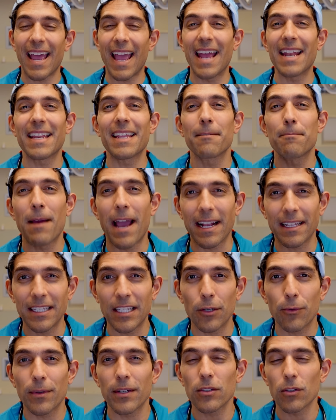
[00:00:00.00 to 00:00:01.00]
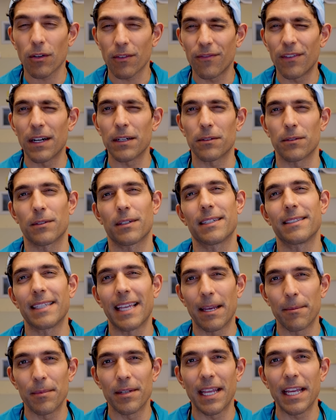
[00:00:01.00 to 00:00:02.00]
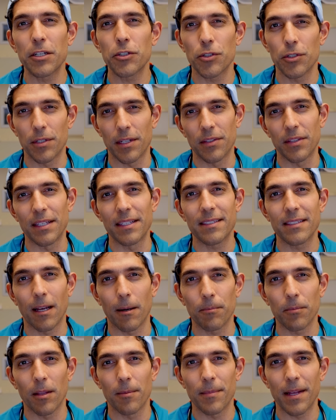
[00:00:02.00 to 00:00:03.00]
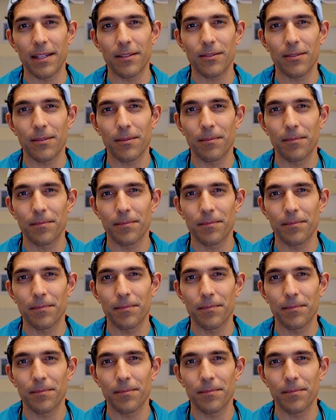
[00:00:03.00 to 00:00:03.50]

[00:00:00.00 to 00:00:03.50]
any bacterial or fungal contamination in these supplements.